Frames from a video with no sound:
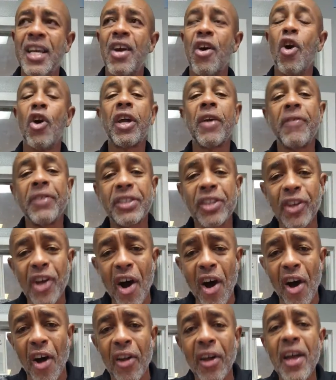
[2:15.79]
or give us a
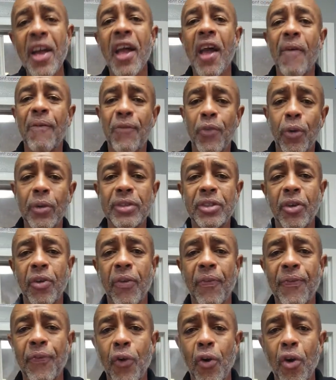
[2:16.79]
call at
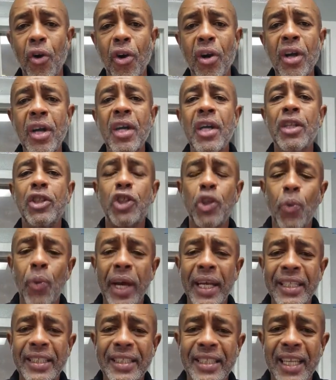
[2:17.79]
404
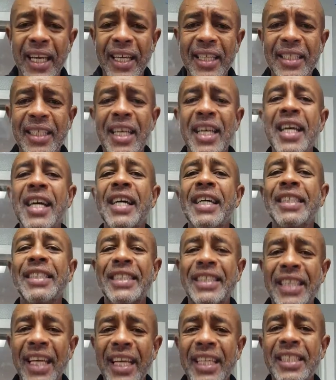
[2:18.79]
286
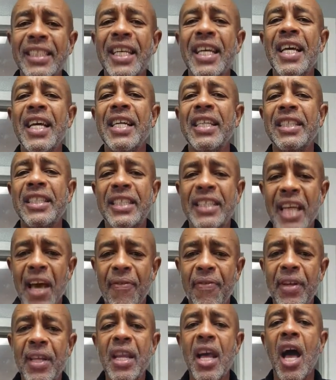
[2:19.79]

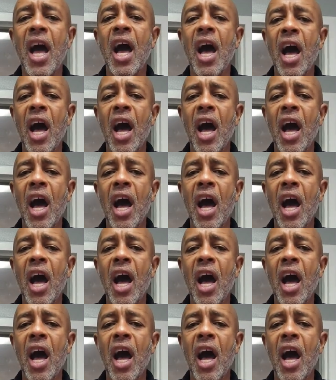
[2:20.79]
6700.